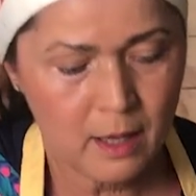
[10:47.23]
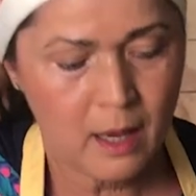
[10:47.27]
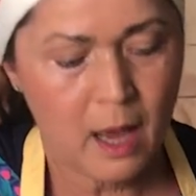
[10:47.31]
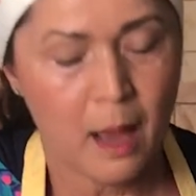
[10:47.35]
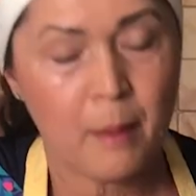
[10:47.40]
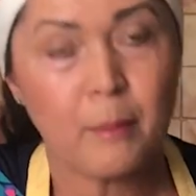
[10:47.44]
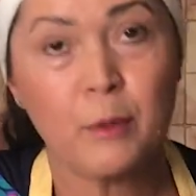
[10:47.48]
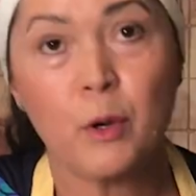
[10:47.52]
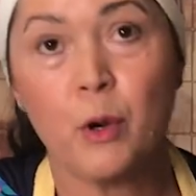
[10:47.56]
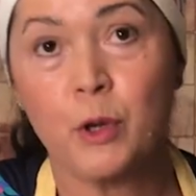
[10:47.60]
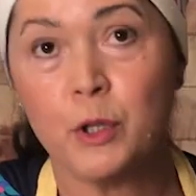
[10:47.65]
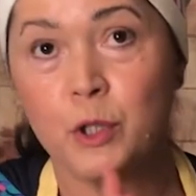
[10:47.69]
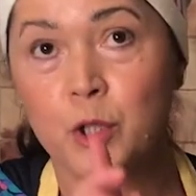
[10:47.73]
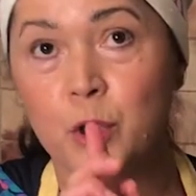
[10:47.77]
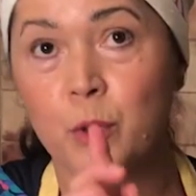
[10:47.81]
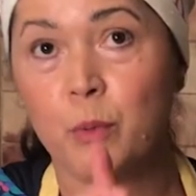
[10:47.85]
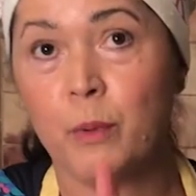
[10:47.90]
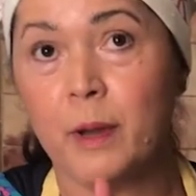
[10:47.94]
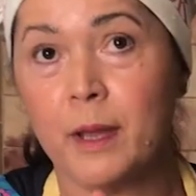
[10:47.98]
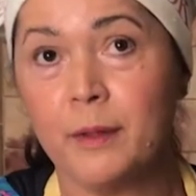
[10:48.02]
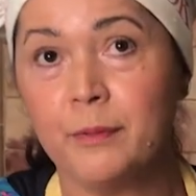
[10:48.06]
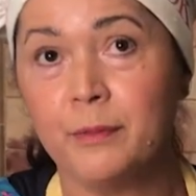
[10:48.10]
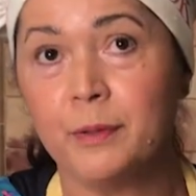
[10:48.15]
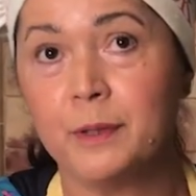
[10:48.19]
I'm going to
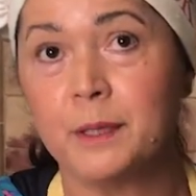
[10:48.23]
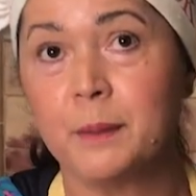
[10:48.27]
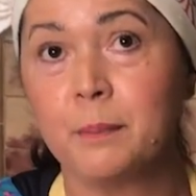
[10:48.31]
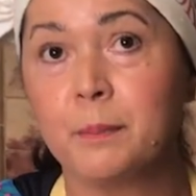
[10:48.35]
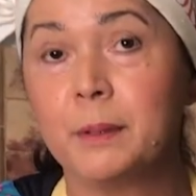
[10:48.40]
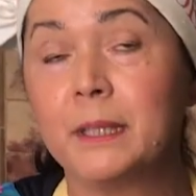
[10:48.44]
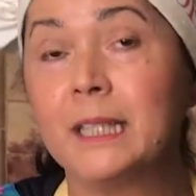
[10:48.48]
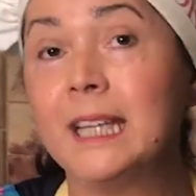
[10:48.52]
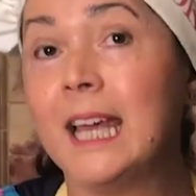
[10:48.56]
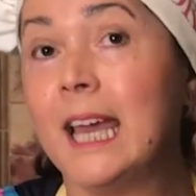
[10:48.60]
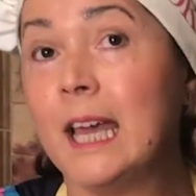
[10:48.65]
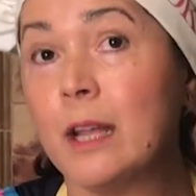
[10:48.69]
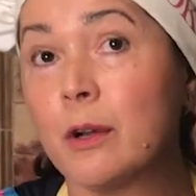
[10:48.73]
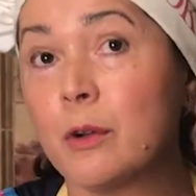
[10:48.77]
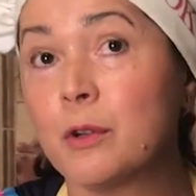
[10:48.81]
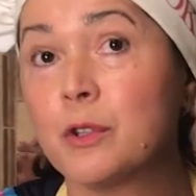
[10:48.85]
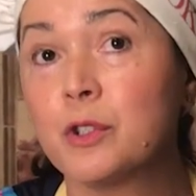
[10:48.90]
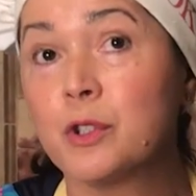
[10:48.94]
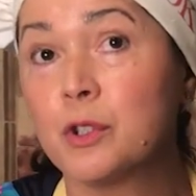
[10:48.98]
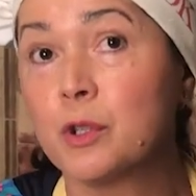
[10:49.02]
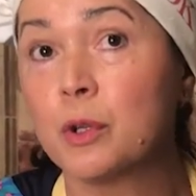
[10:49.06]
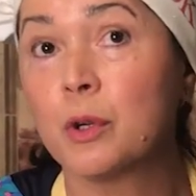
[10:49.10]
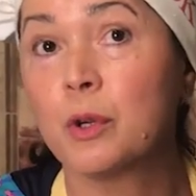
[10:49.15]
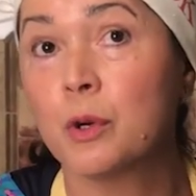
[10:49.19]
wait for the
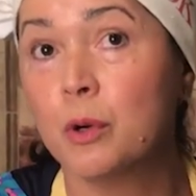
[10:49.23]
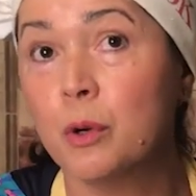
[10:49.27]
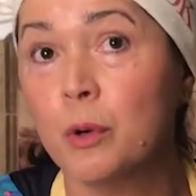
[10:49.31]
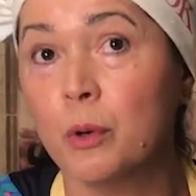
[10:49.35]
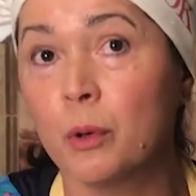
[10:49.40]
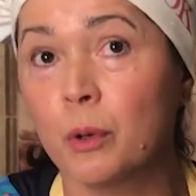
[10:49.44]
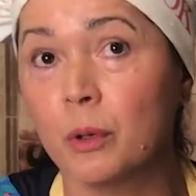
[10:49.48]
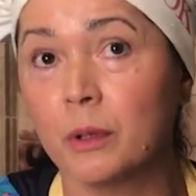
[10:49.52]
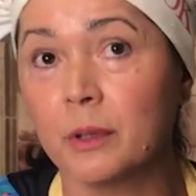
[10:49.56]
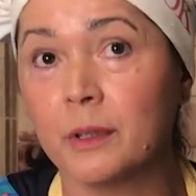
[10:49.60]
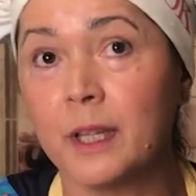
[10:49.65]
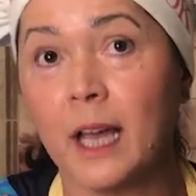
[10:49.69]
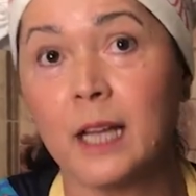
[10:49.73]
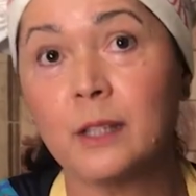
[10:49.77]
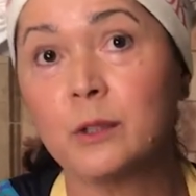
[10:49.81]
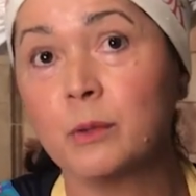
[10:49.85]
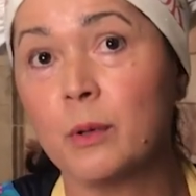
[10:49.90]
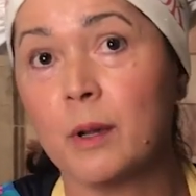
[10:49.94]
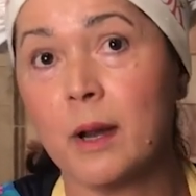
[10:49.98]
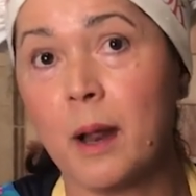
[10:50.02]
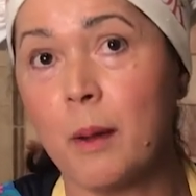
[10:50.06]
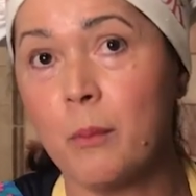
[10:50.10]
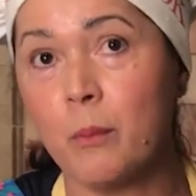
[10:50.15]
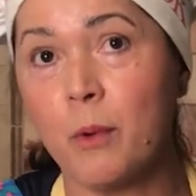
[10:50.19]
potatoes to cool. That's
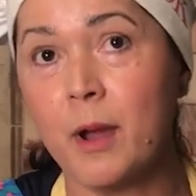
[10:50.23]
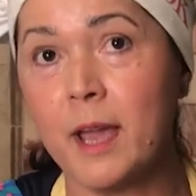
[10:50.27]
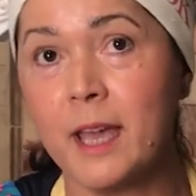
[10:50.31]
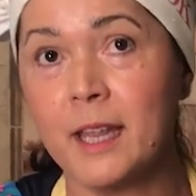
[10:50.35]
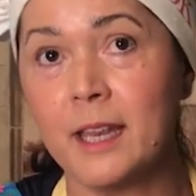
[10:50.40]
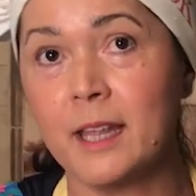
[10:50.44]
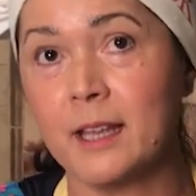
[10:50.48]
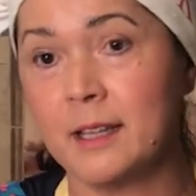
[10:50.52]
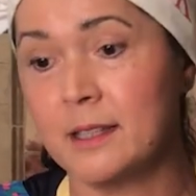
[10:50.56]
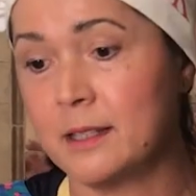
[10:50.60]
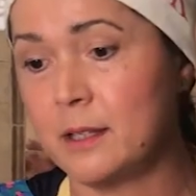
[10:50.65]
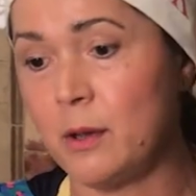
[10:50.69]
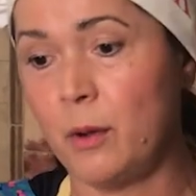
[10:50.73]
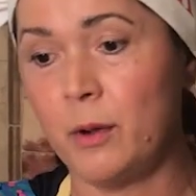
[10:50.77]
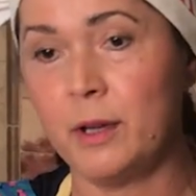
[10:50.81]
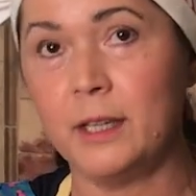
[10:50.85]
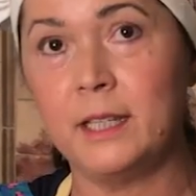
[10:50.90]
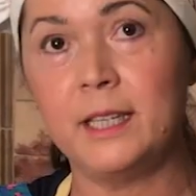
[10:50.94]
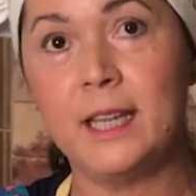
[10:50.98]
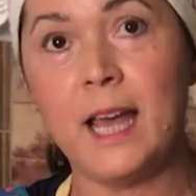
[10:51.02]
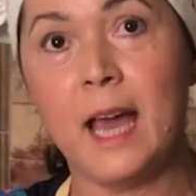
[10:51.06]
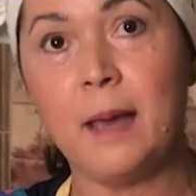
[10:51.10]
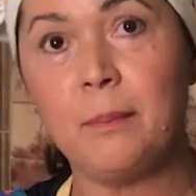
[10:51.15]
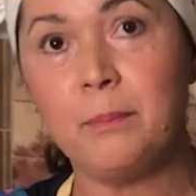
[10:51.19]
what I'm waiting. So
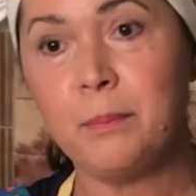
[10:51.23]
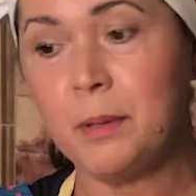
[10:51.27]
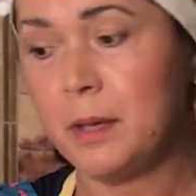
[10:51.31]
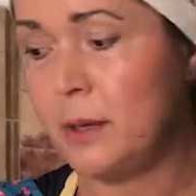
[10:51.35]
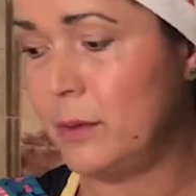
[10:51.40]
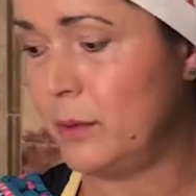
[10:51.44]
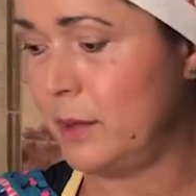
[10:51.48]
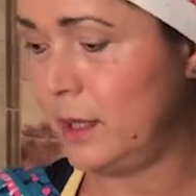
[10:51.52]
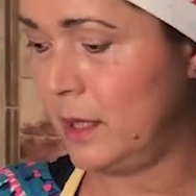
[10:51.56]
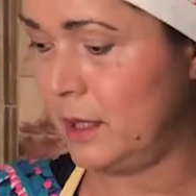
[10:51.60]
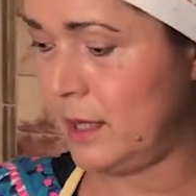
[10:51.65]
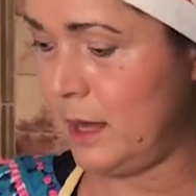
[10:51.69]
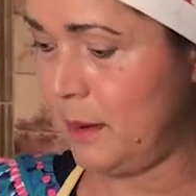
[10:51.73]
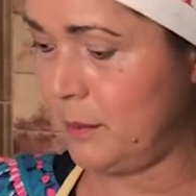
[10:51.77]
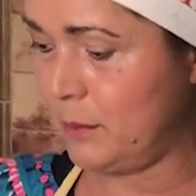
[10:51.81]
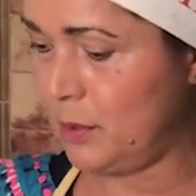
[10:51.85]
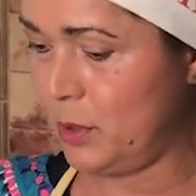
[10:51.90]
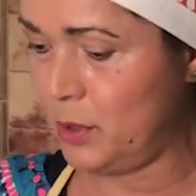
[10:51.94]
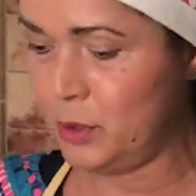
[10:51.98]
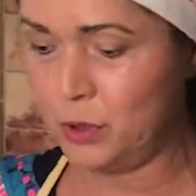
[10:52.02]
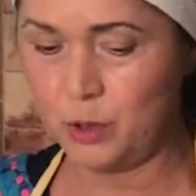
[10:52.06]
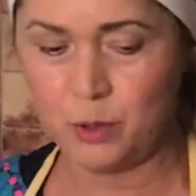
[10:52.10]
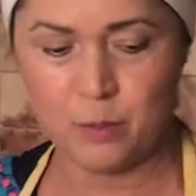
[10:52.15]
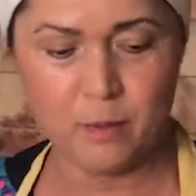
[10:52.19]
in that period, I'm
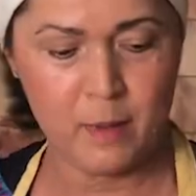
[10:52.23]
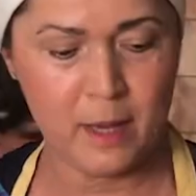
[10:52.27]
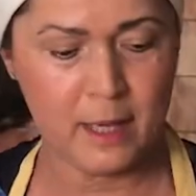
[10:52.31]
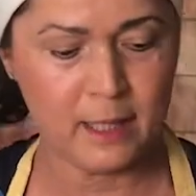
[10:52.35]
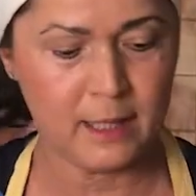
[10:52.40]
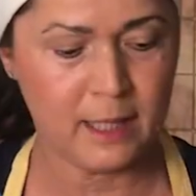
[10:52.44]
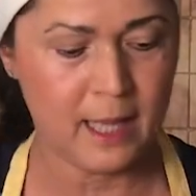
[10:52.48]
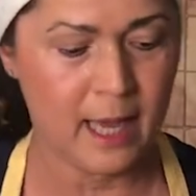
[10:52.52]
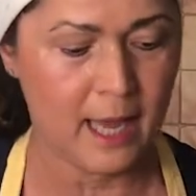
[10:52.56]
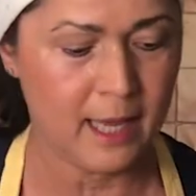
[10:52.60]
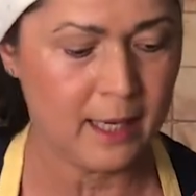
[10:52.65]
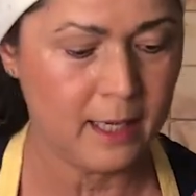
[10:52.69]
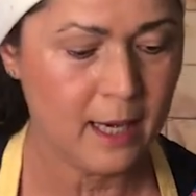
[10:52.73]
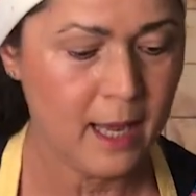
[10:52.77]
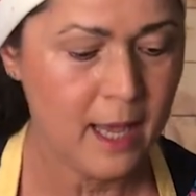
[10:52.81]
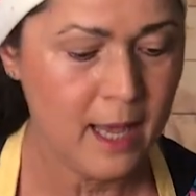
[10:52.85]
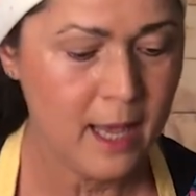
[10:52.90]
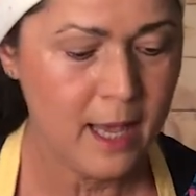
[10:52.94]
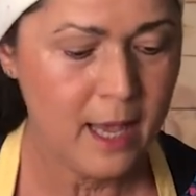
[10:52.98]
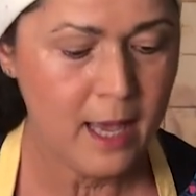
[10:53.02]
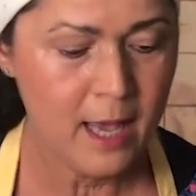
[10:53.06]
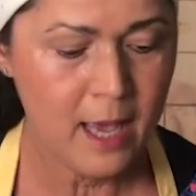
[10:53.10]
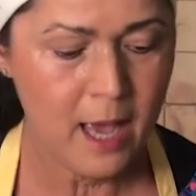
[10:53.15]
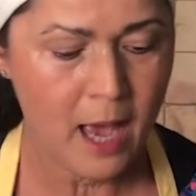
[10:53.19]
going to make that.
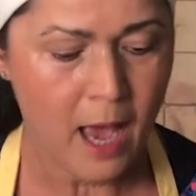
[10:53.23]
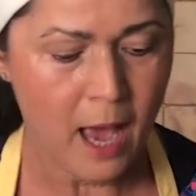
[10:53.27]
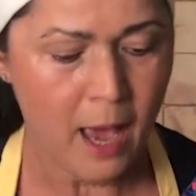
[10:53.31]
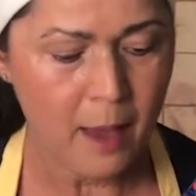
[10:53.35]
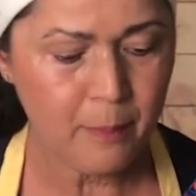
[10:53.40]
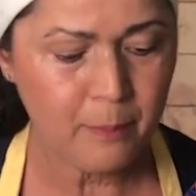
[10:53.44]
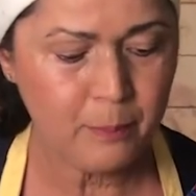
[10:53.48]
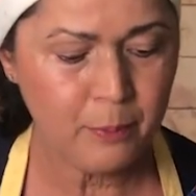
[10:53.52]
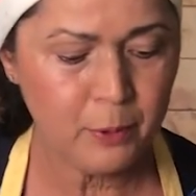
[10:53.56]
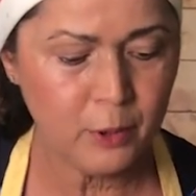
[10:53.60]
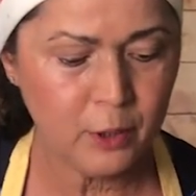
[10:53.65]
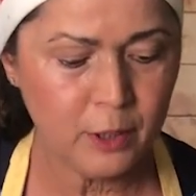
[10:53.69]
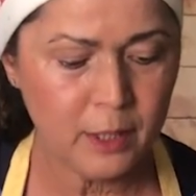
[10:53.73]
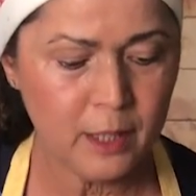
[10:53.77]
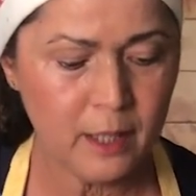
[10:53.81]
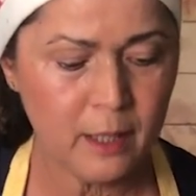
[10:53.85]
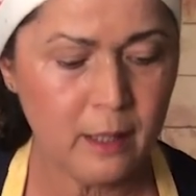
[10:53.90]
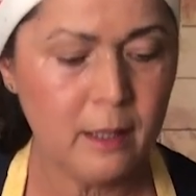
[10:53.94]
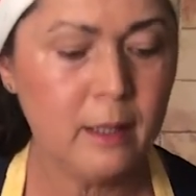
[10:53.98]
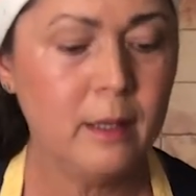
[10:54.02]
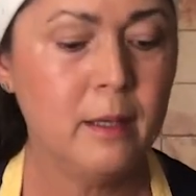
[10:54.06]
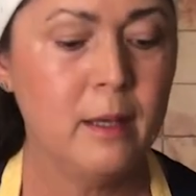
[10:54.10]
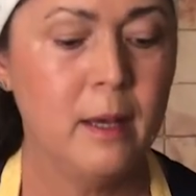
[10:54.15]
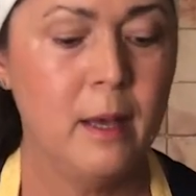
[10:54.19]
I put
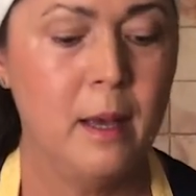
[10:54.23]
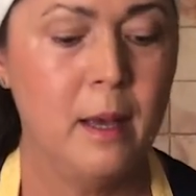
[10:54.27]
the